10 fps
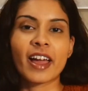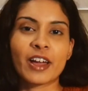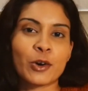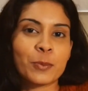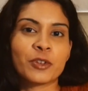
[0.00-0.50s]
I
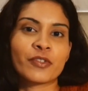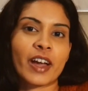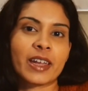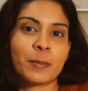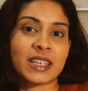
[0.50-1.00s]
hope you
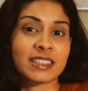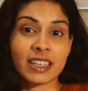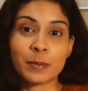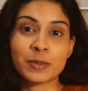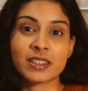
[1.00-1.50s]
find my
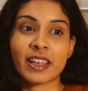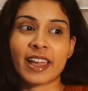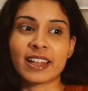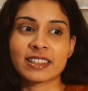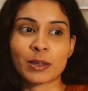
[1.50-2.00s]
steps
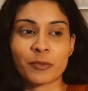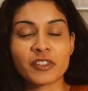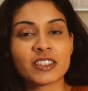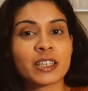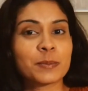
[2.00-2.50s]
and some of
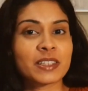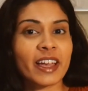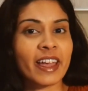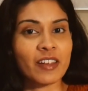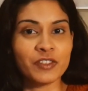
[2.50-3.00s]
the tips I
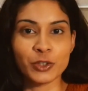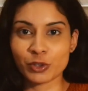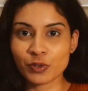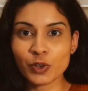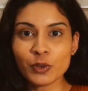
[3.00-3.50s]
have
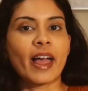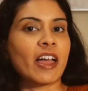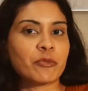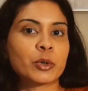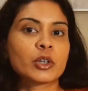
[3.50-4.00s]
useful.
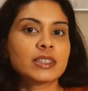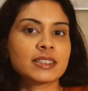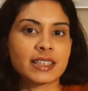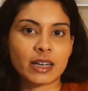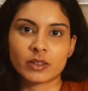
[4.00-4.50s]
I've broken this
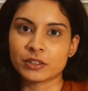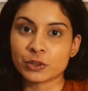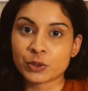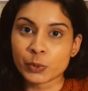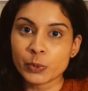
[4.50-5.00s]
down into
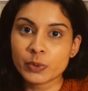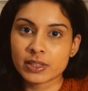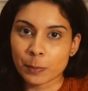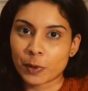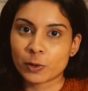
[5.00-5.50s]
two
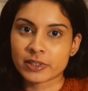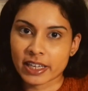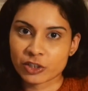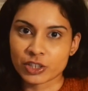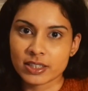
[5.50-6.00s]
simple
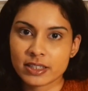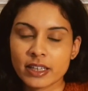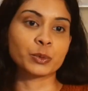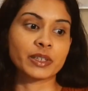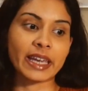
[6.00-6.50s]
sections:
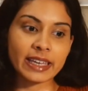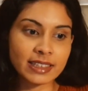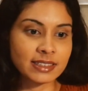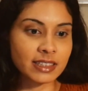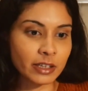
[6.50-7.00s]
gaining
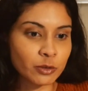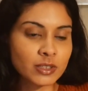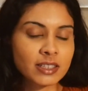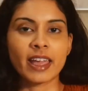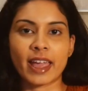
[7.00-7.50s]

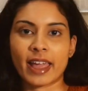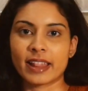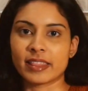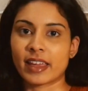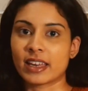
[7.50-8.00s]
skills
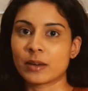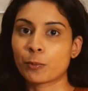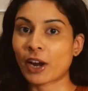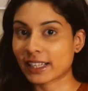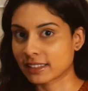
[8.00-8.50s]
and then
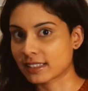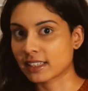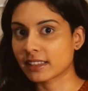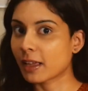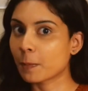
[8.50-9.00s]

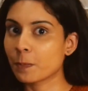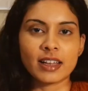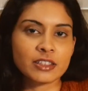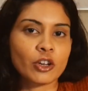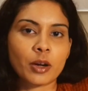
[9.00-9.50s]
practicing them.
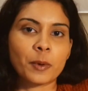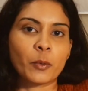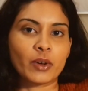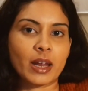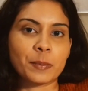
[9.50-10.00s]
Let's talk about
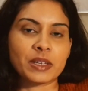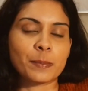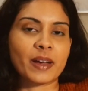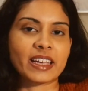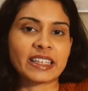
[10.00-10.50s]
what I mean
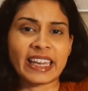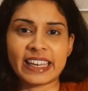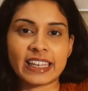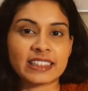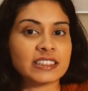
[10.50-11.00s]
by
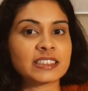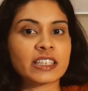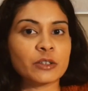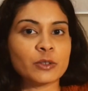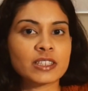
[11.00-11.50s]
gaining the
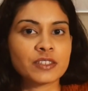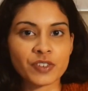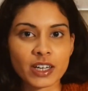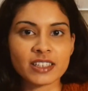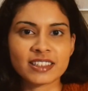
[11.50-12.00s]
skills
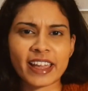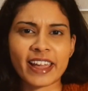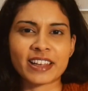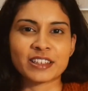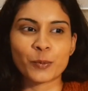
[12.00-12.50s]
first,
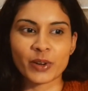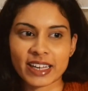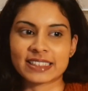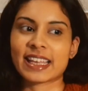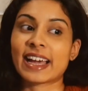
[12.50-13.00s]
and what
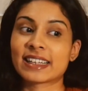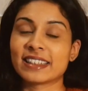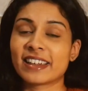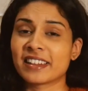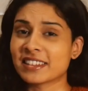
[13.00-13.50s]
exactly
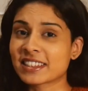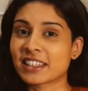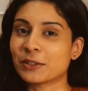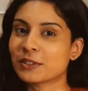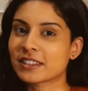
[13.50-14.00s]
are the
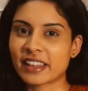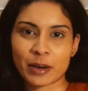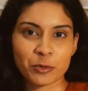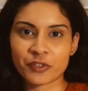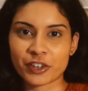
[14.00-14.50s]
skills that I'm
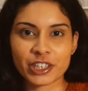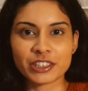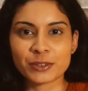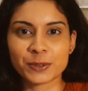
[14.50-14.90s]
referring to.